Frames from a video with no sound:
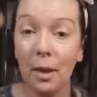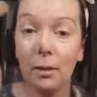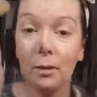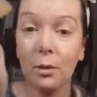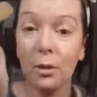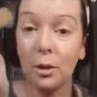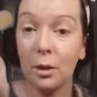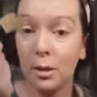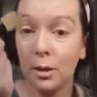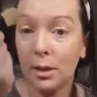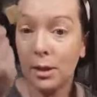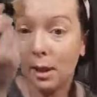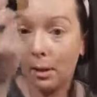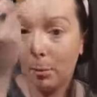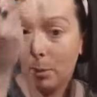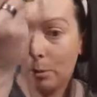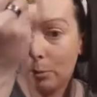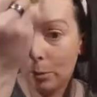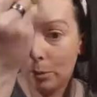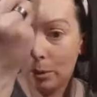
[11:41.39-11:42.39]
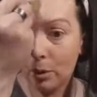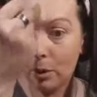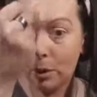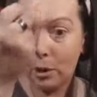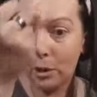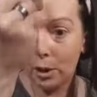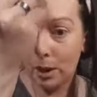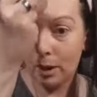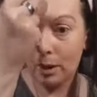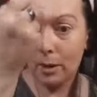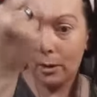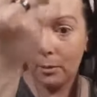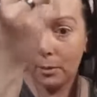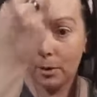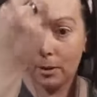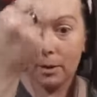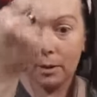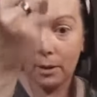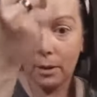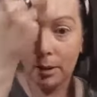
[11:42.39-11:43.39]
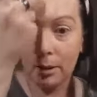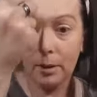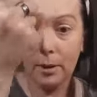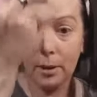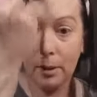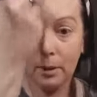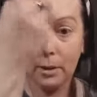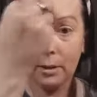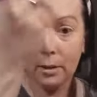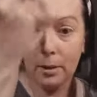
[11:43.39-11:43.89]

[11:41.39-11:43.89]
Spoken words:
I'm just going to take my brush now and